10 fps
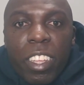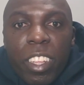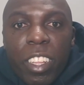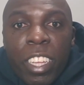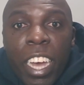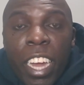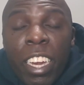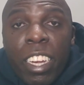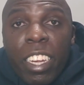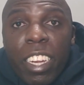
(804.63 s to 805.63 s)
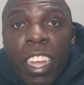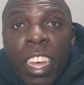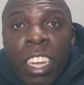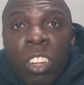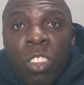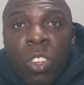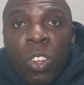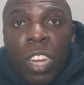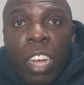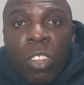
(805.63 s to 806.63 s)
Ian
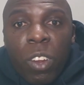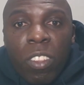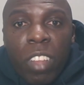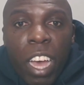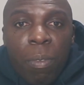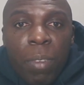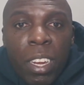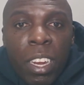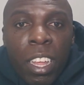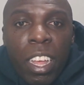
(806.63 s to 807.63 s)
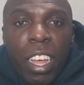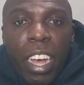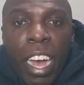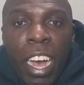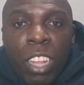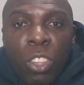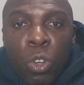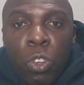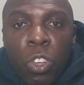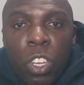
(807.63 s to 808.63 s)
Henderson actually is the captain.
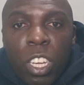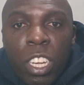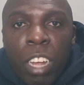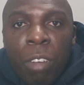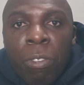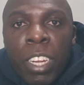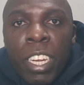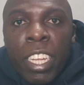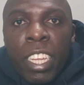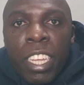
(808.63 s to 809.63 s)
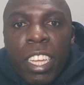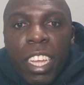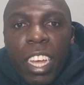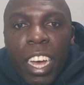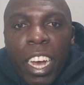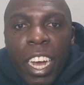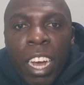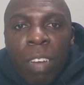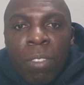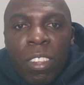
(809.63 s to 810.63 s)
Josh Navidi
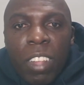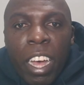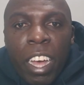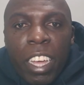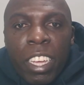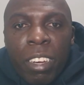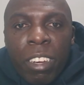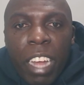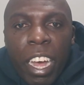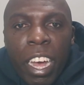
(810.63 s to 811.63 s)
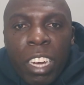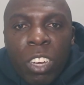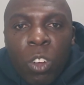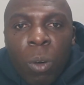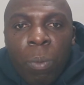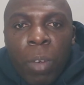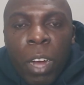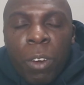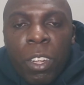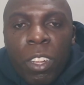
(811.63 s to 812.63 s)
comes in, and Tom
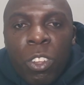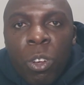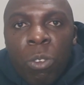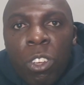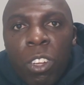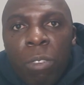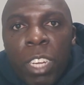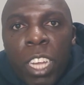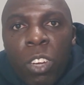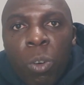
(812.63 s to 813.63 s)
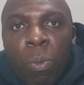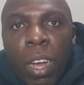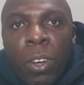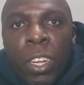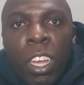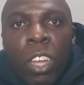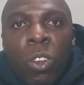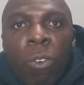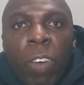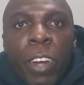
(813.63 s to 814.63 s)
Curry. Josh Navidi and Tom Curry.
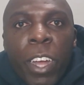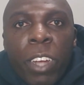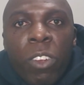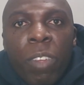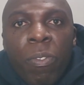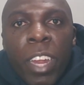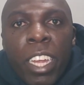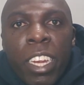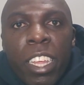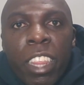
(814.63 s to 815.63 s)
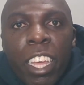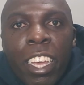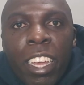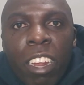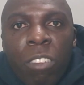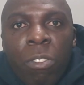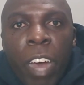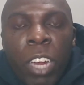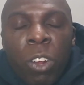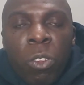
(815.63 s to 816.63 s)
Tom Curry actually played in the England
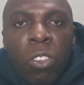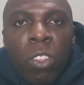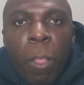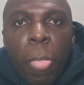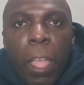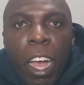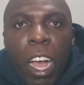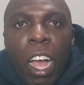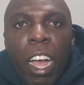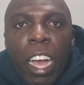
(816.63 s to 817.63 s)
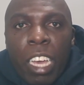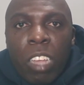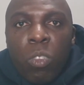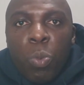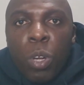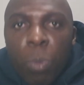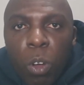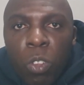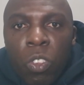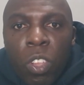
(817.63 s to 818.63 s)
finals against
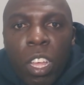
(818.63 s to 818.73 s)
Springboks.